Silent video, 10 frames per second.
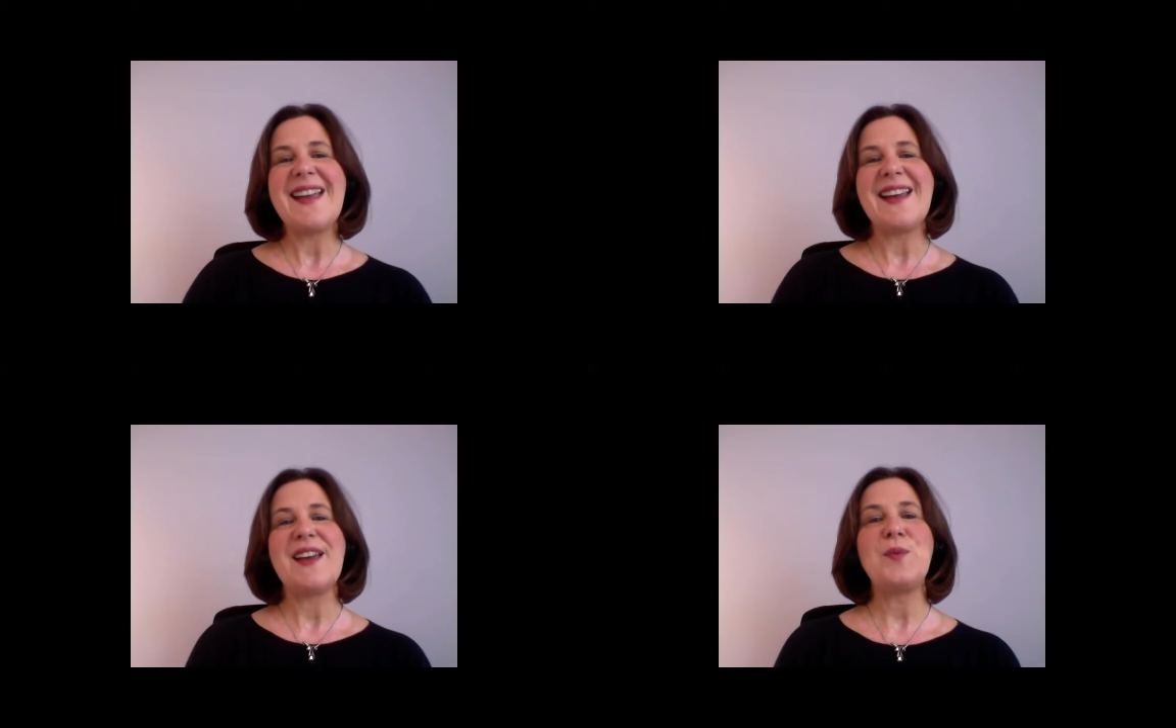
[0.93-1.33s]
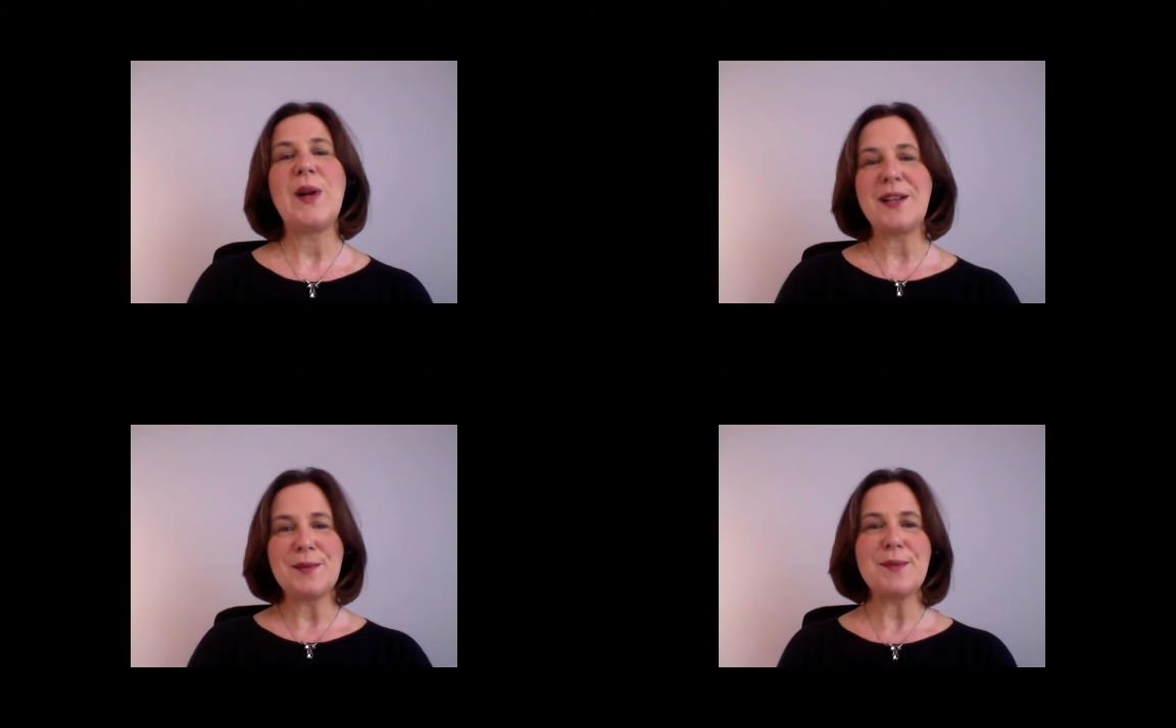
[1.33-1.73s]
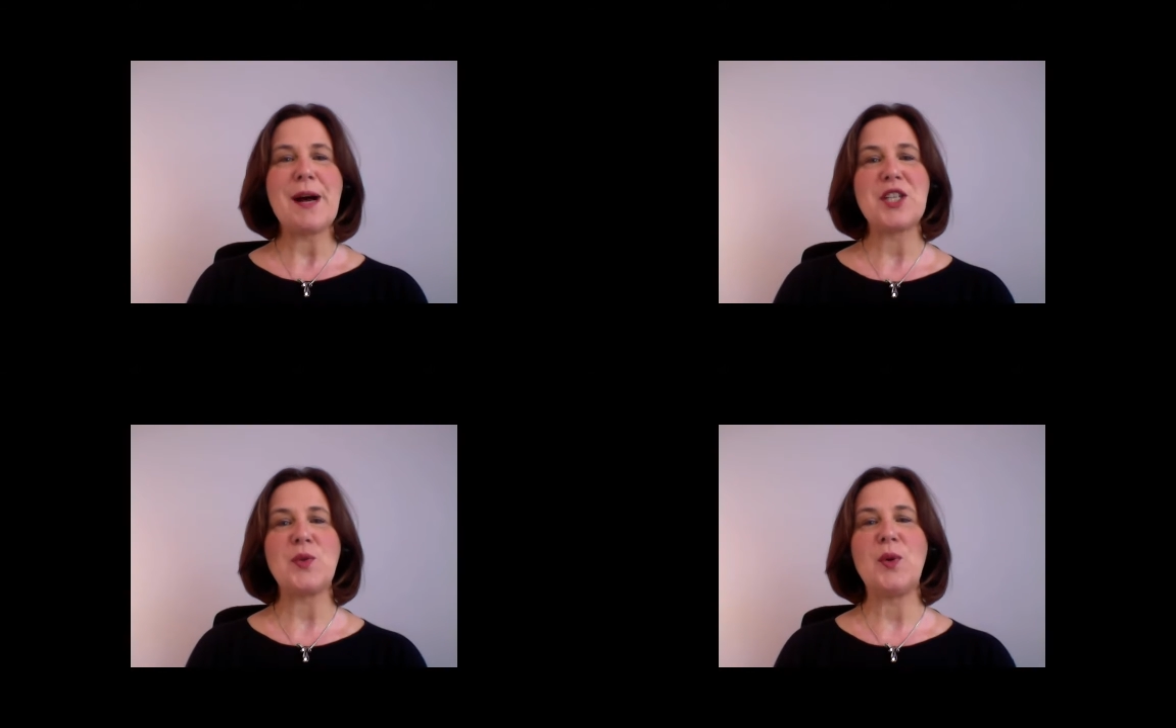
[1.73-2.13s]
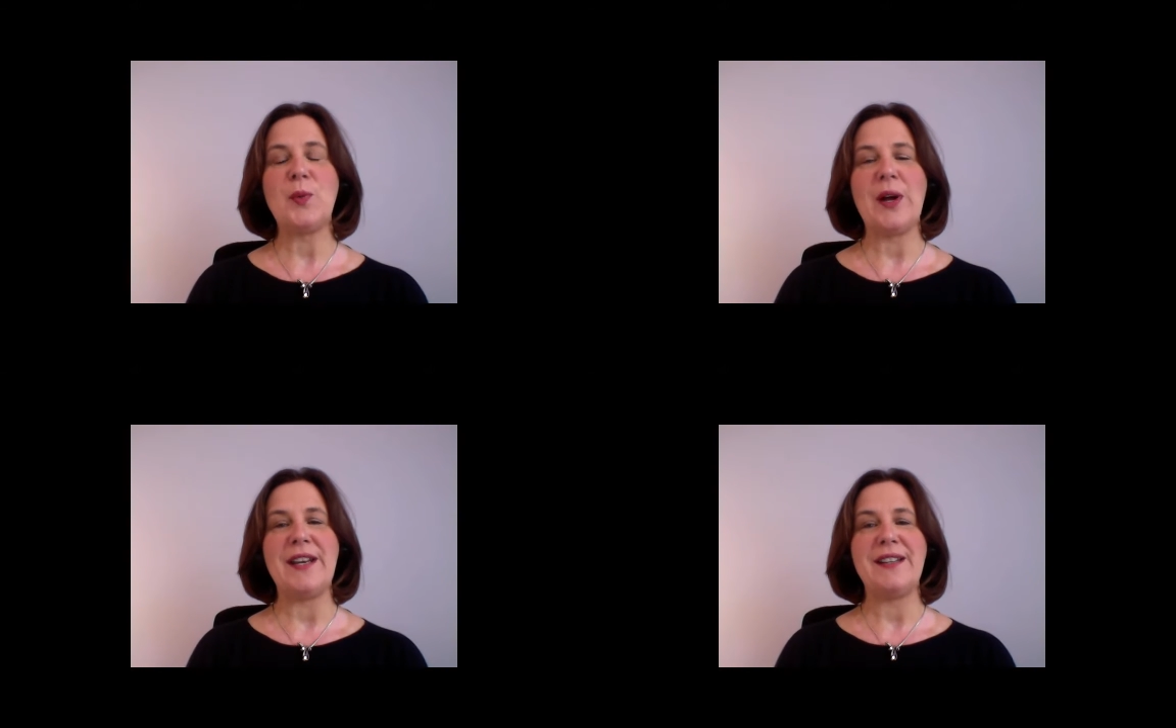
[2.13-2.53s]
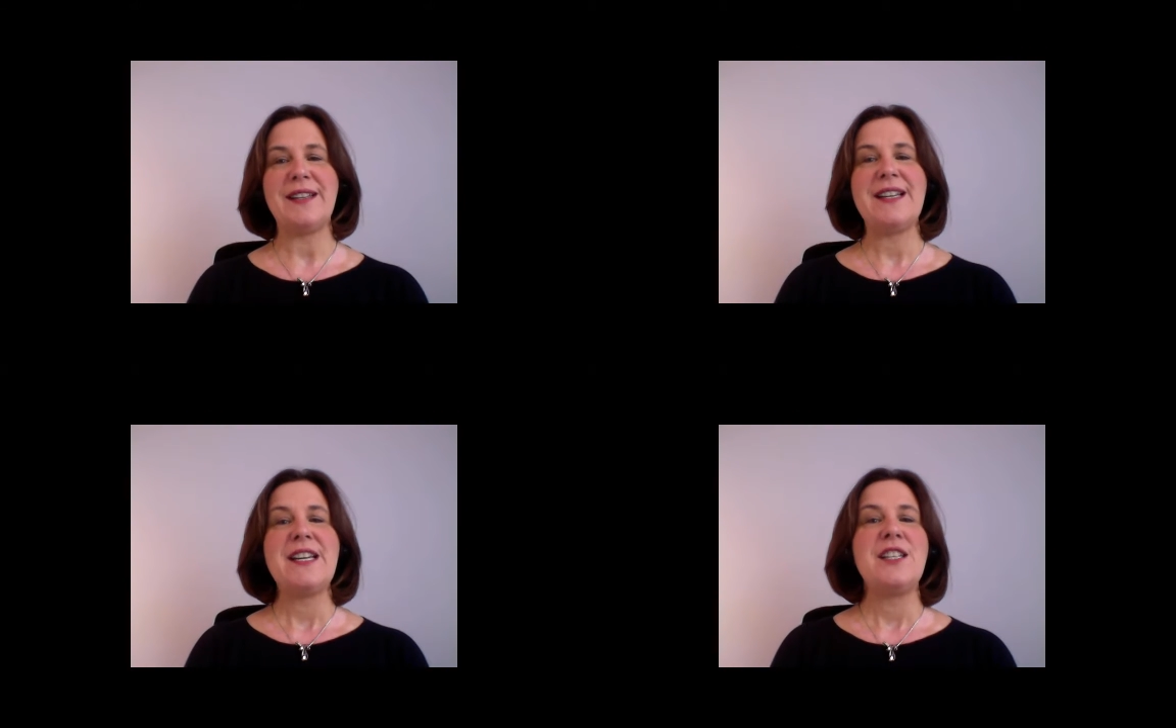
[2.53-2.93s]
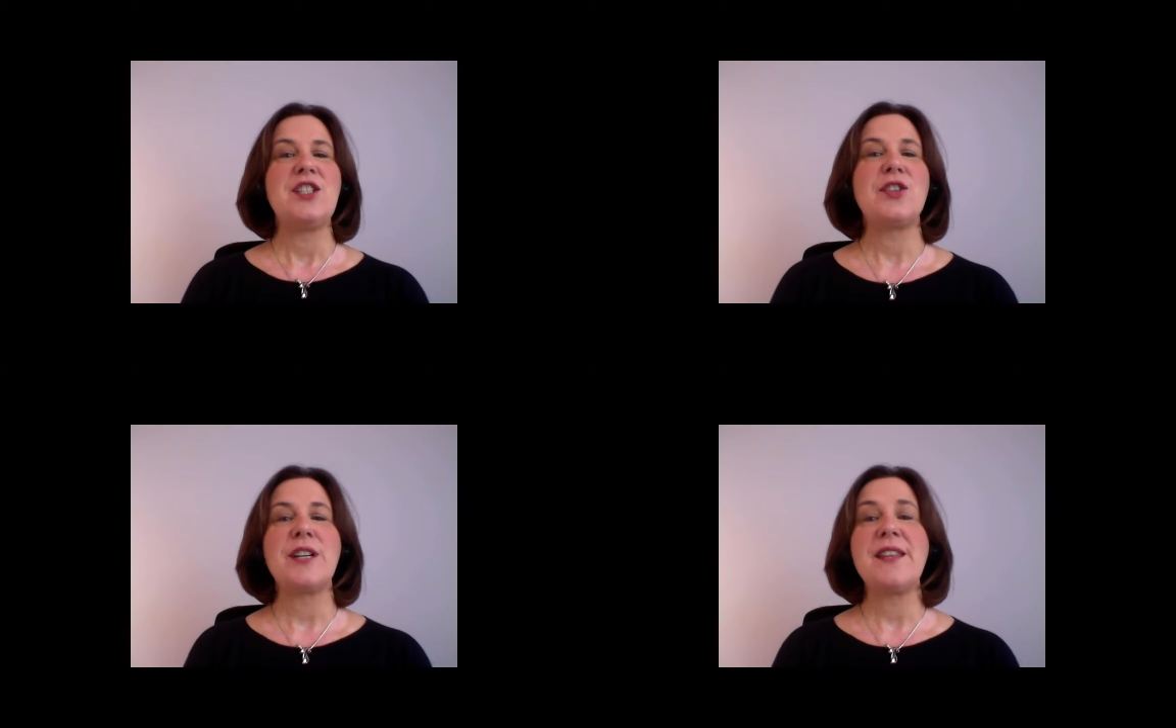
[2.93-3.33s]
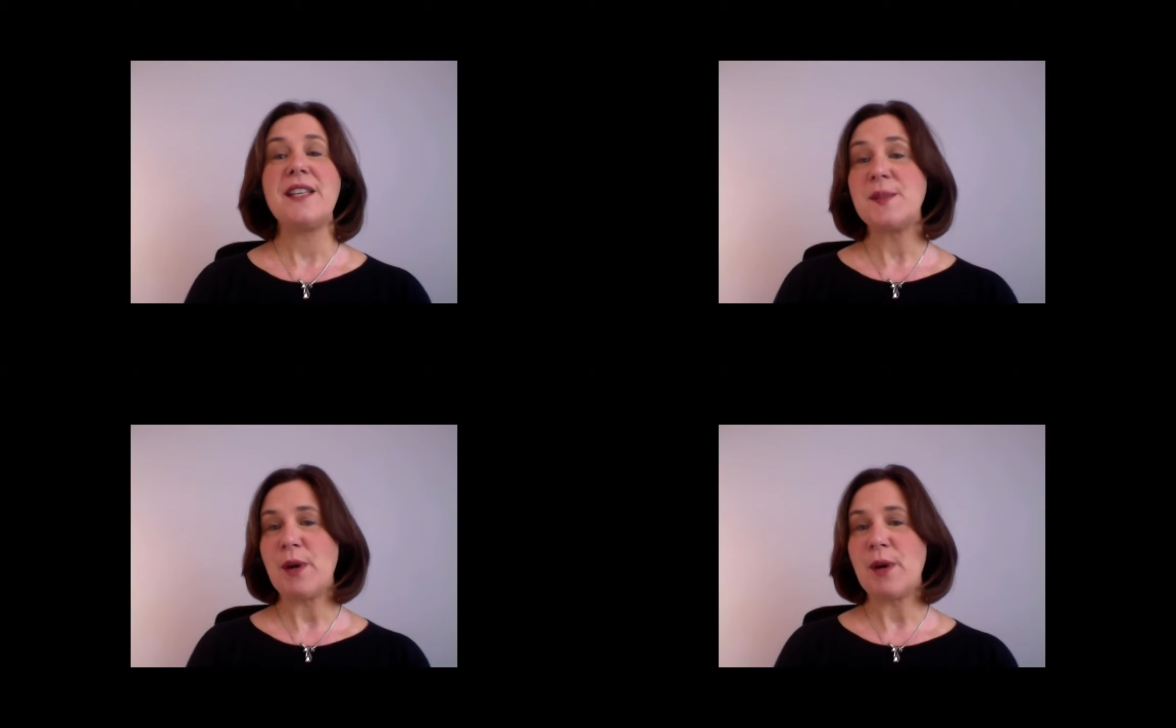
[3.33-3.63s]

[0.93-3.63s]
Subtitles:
Hi, and welcome to Module 1. During this